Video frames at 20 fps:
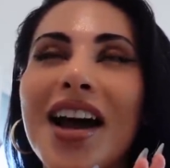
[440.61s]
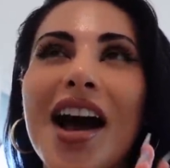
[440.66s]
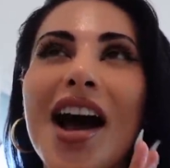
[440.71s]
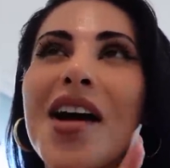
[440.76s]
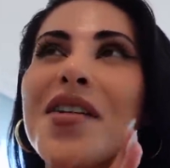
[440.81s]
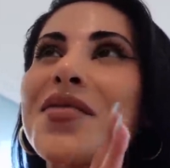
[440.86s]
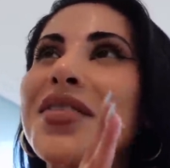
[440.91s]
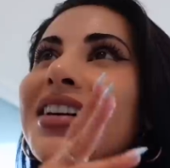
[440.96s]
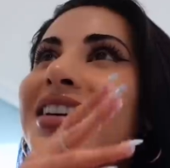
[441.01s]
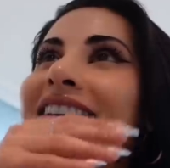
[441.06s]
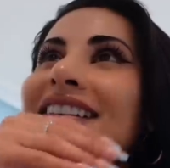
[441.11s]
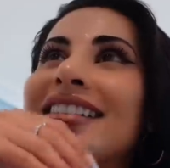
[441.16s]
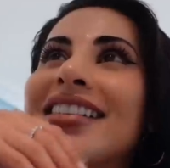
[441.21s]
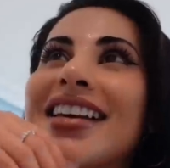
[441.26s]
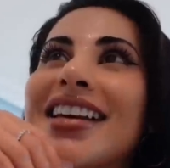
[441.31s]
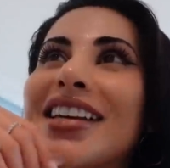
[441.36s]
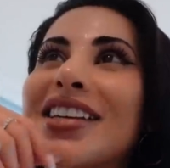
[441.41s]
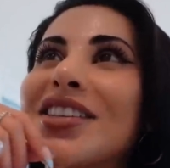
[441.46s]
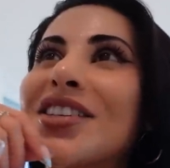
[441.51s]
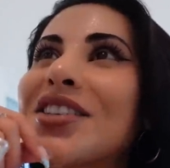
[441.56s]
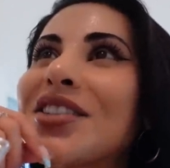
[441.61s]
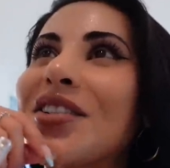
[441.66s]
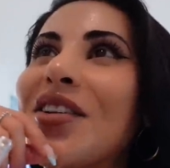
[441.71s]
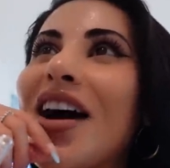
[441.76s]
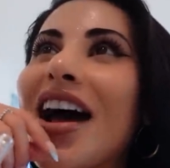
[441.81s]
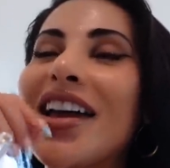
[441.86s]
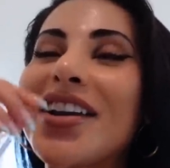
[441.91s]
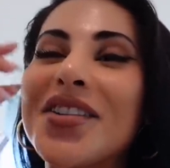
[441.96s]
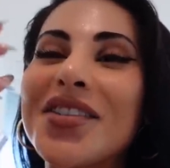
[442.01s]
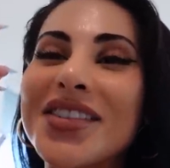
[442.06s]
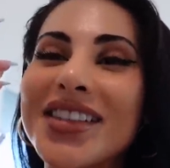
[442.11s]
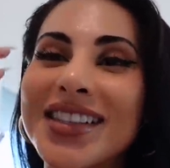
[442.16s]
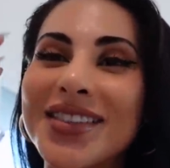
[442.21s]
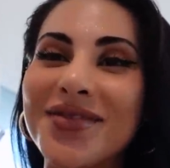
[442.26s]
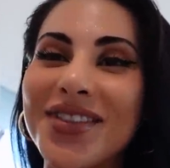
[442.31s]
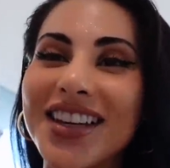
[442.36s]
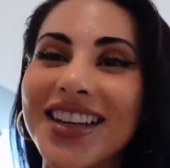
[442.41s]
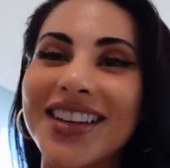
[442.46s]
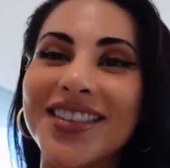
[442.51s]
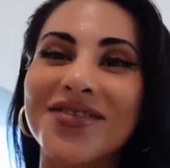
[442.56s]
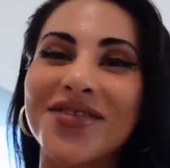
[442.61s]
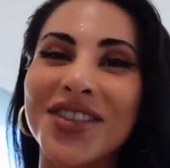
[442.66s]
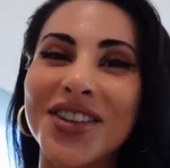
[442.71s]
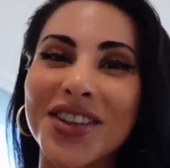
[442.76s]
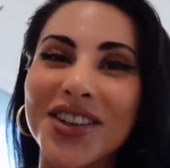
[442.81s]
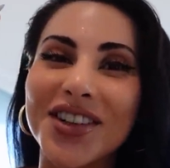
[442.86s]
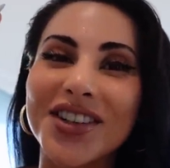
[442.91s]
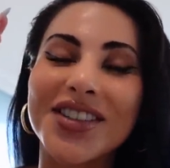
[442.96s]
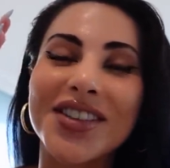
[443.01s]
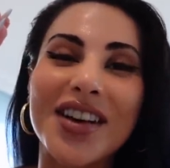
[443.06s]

I'm gonna say it so I don't speak computer,